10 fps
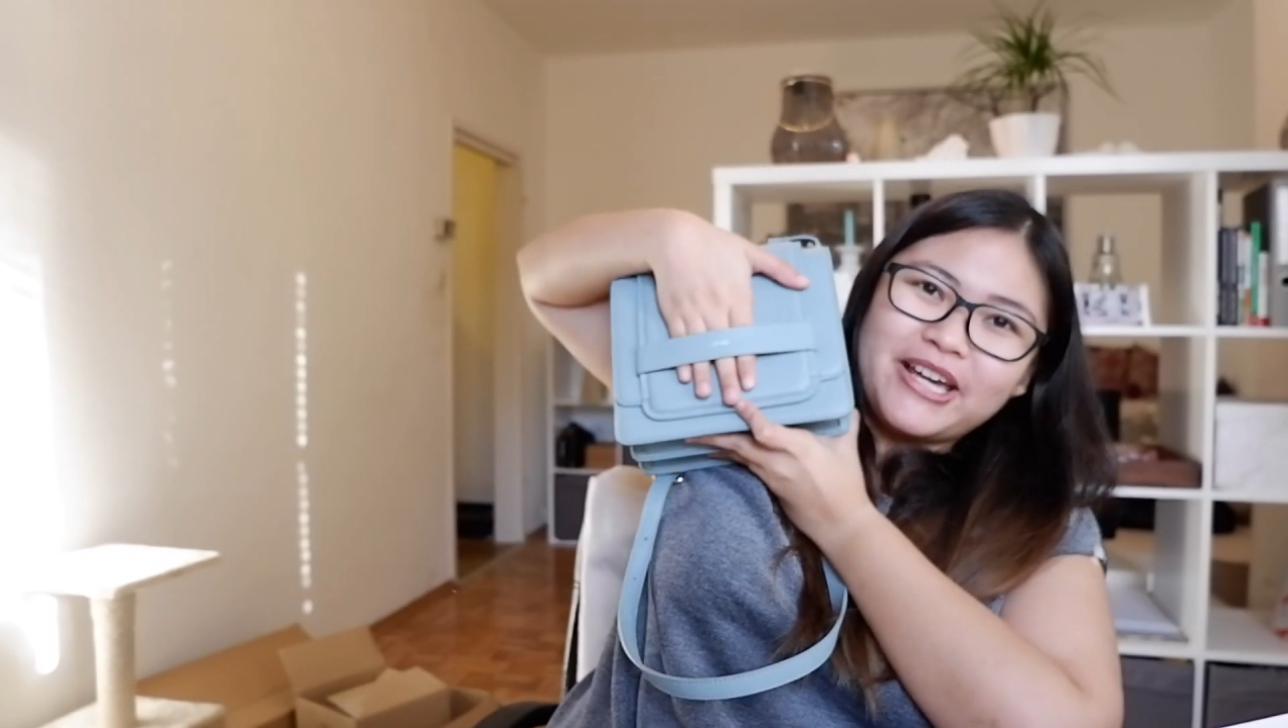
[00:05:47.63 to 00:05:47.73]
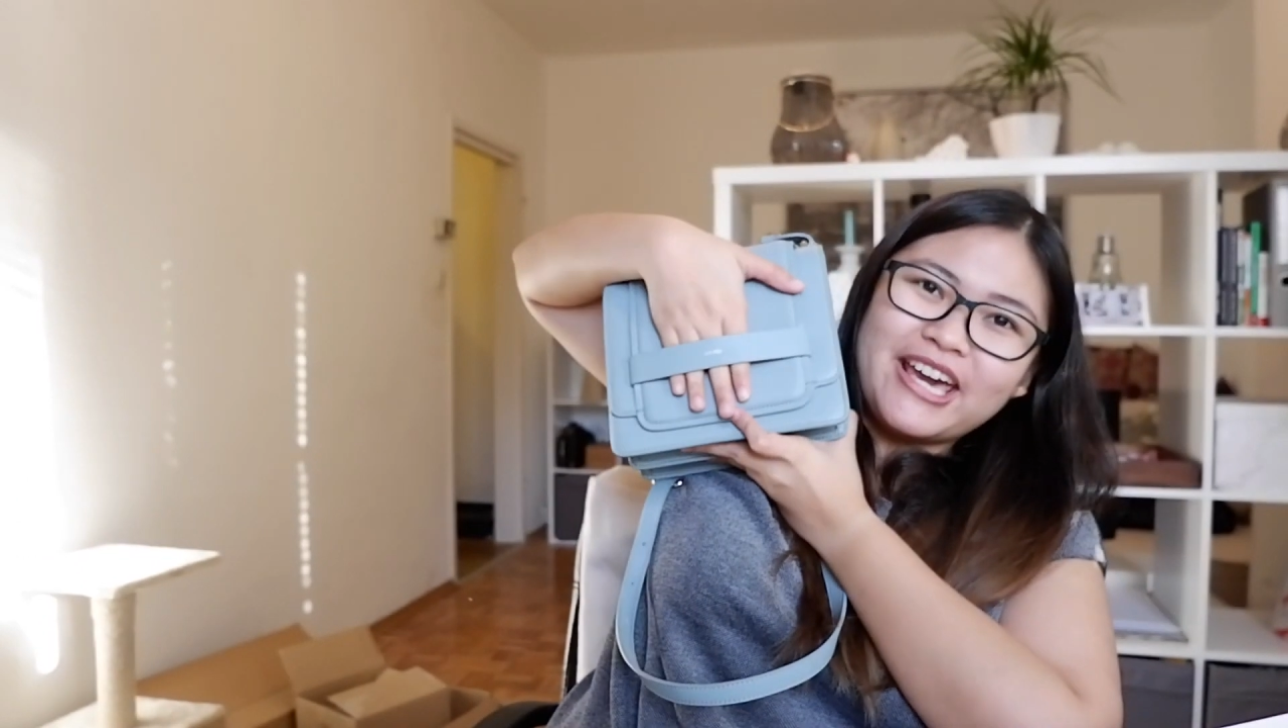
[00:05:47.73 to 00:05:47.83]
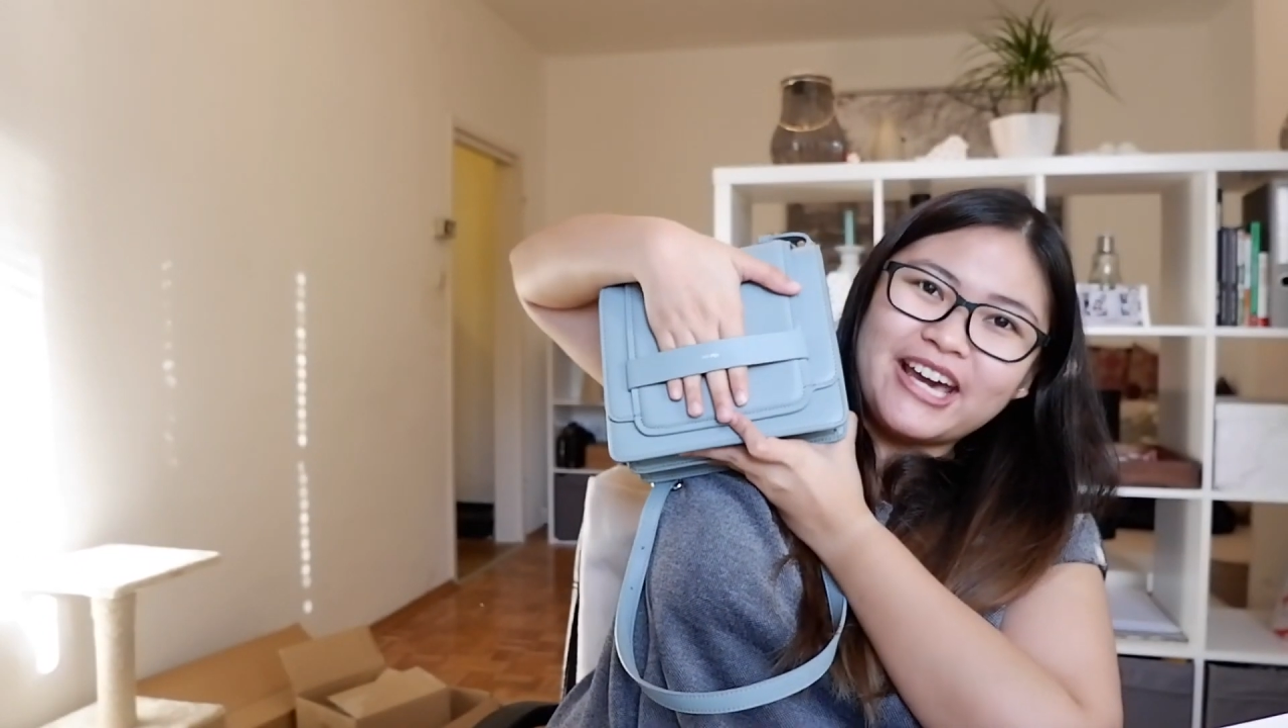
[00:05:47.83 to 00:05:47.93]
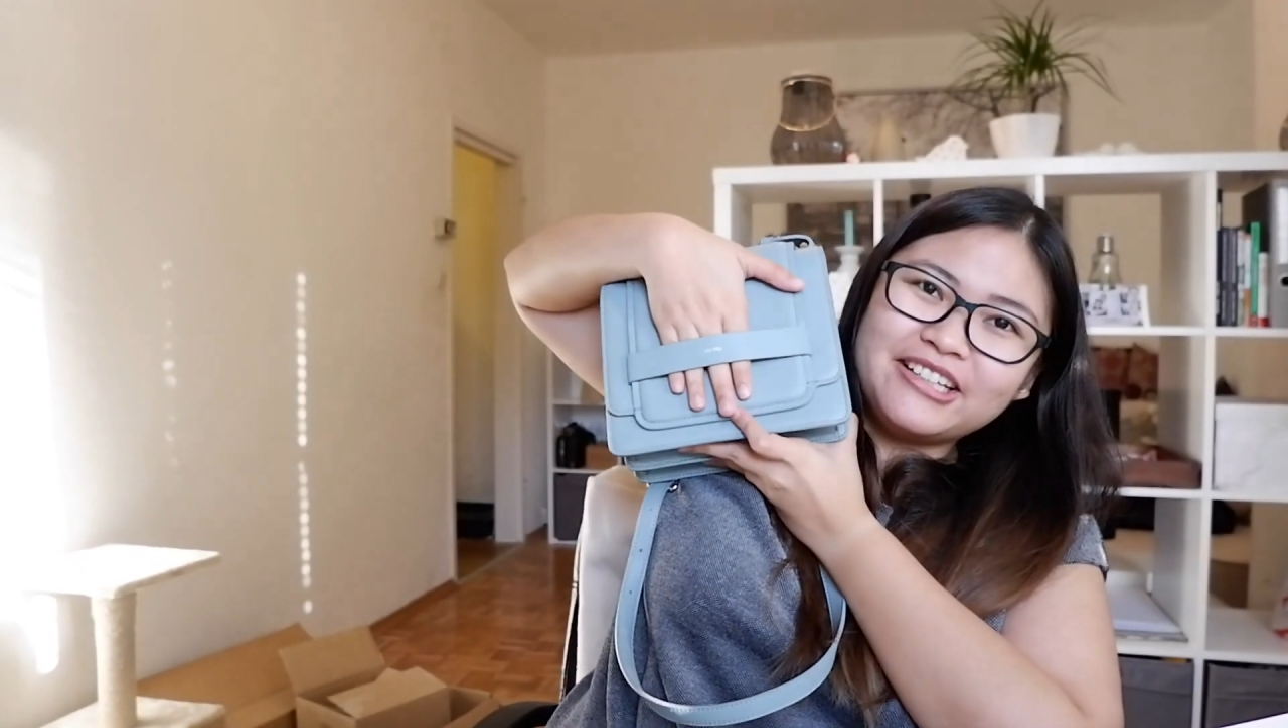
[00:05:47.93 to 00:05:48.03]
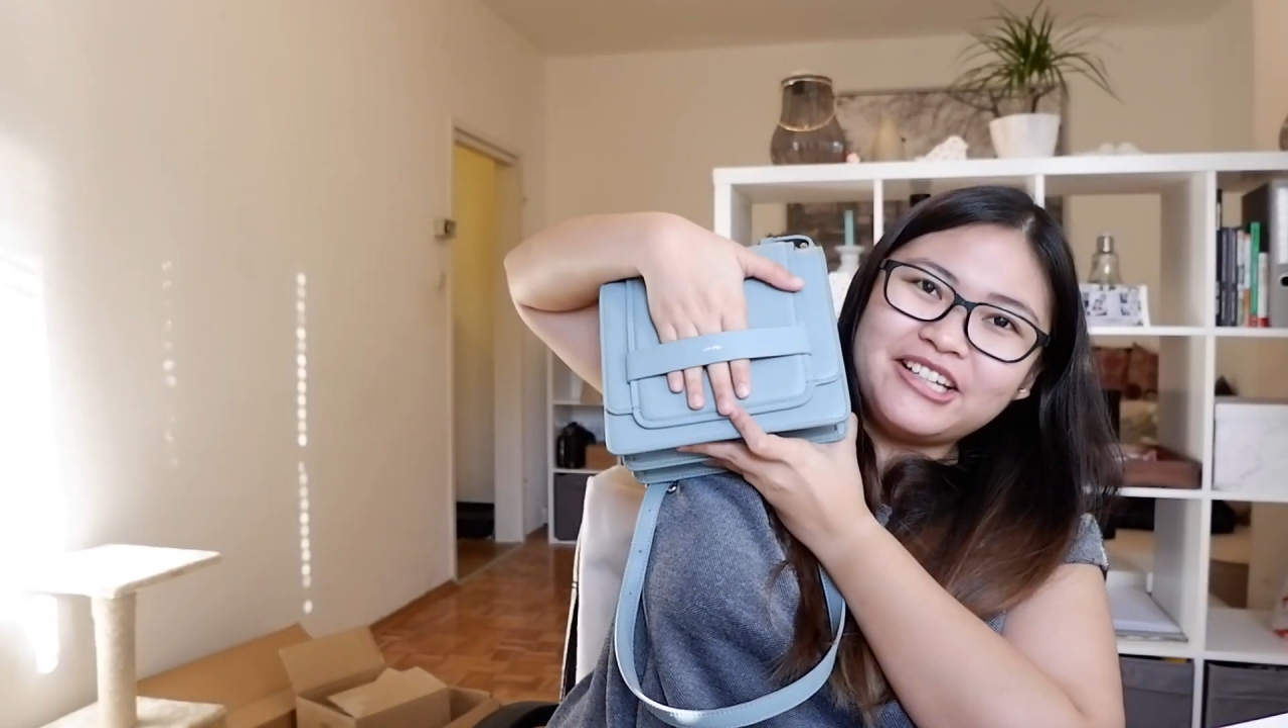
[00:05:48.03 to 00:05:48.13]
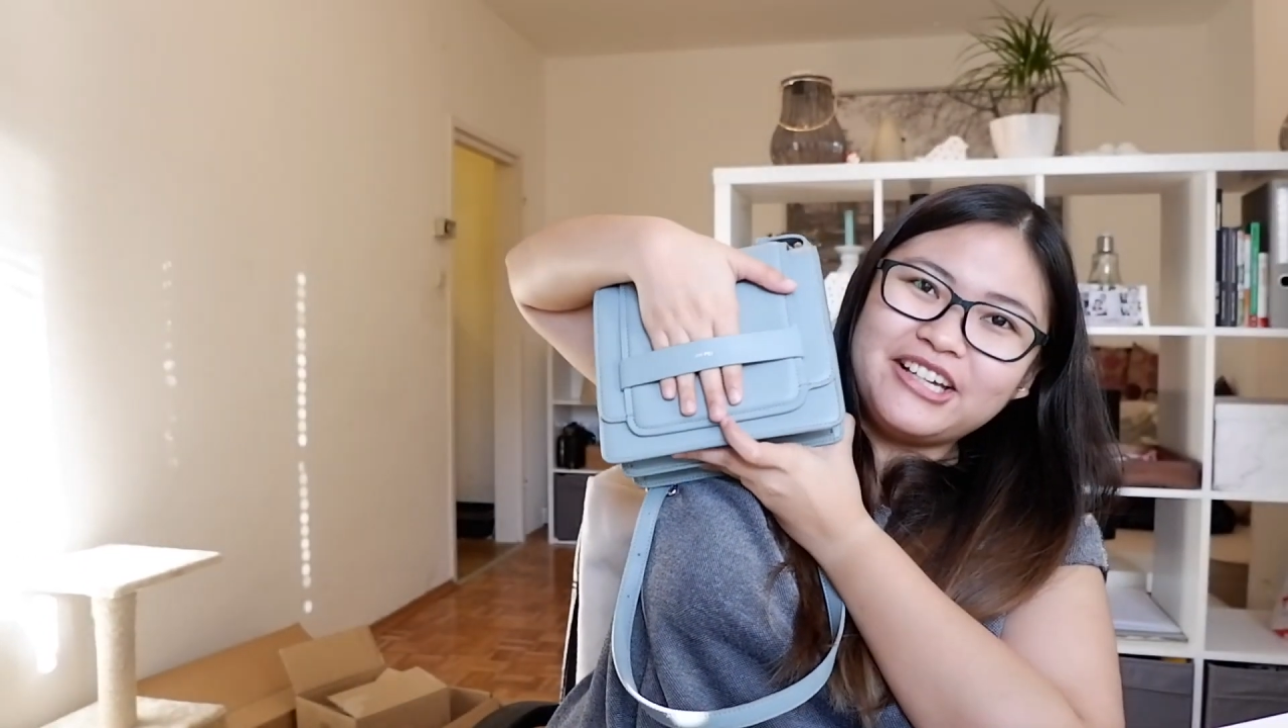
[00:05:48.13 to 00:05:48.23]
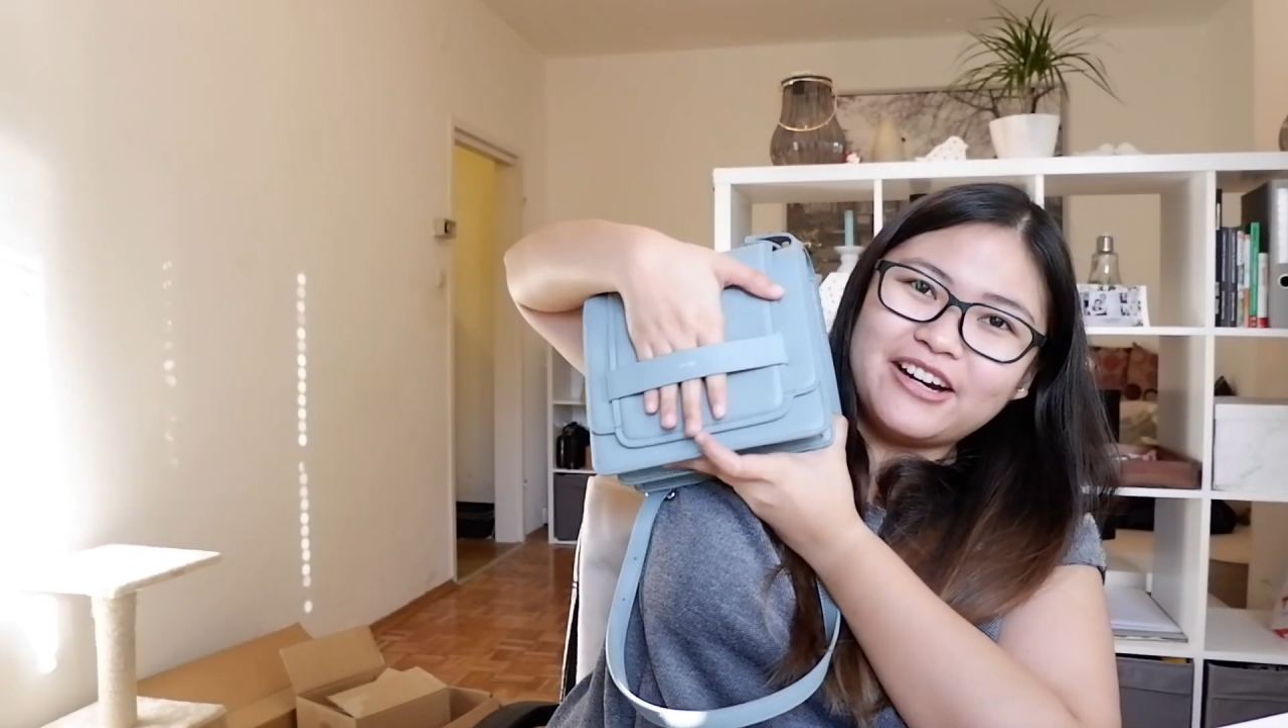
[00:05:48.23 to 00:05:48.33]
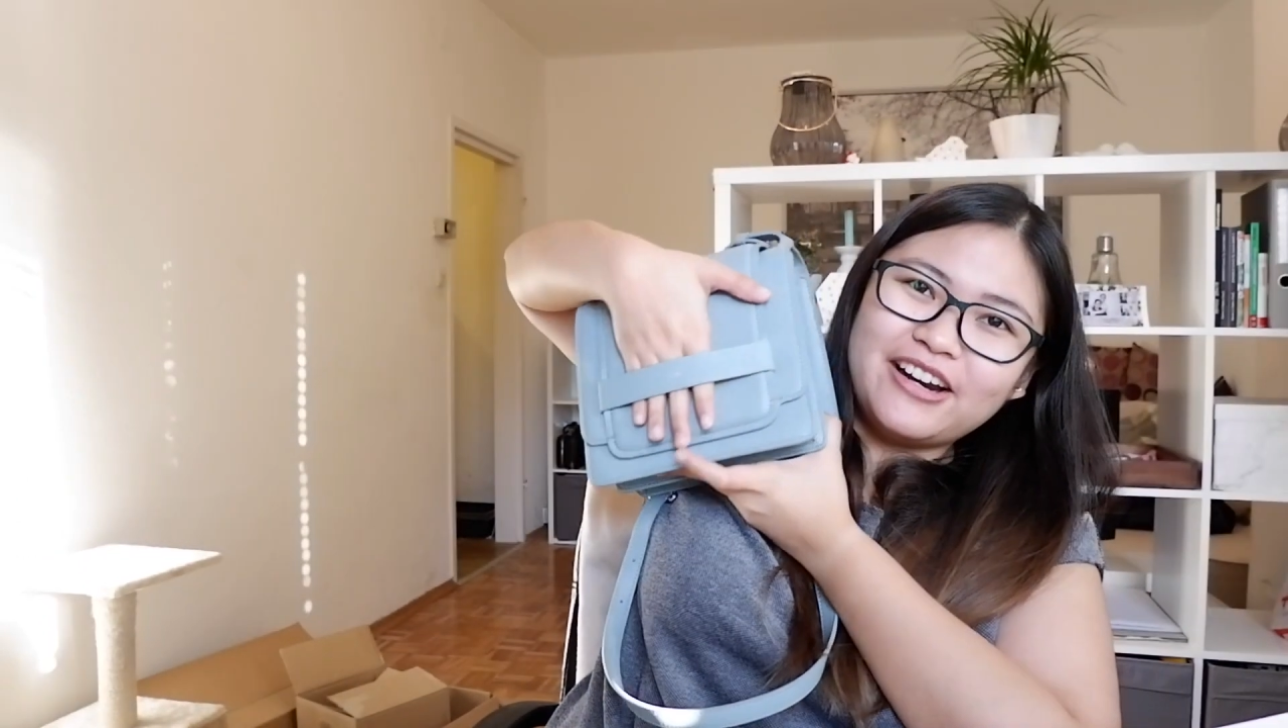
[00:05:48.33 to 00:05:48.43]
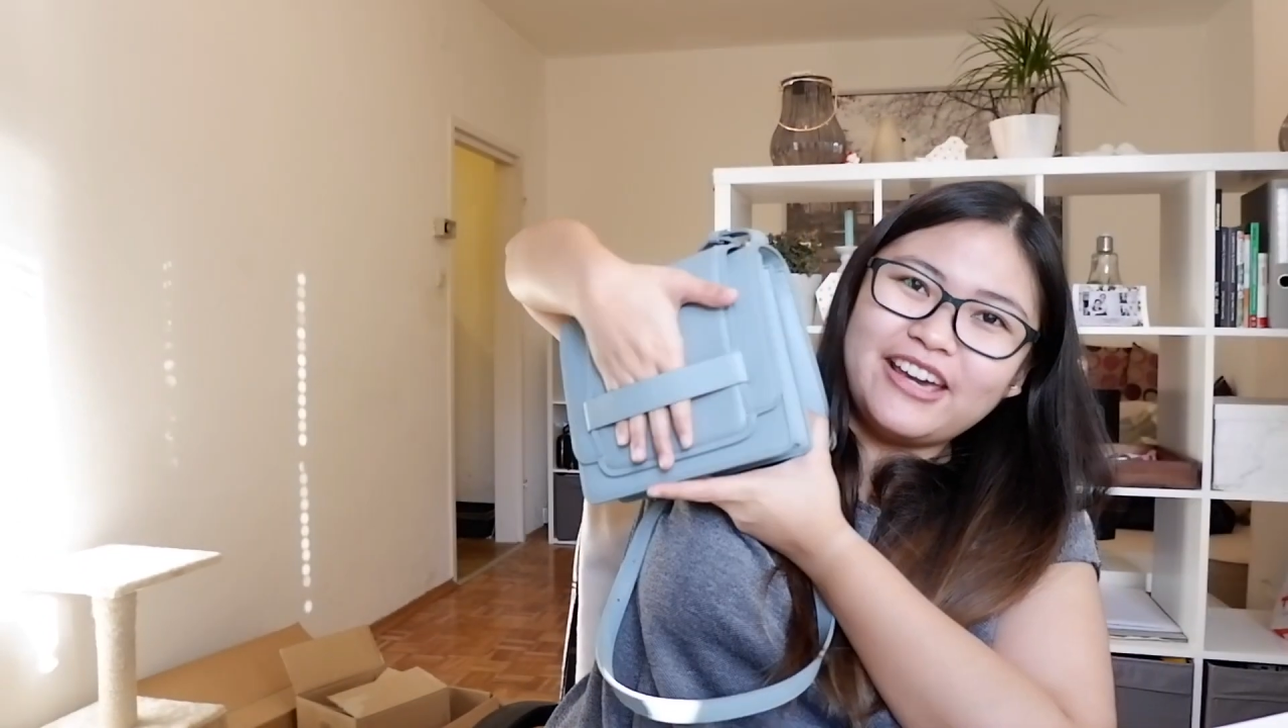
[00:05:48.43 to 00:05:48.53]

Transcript: hand here,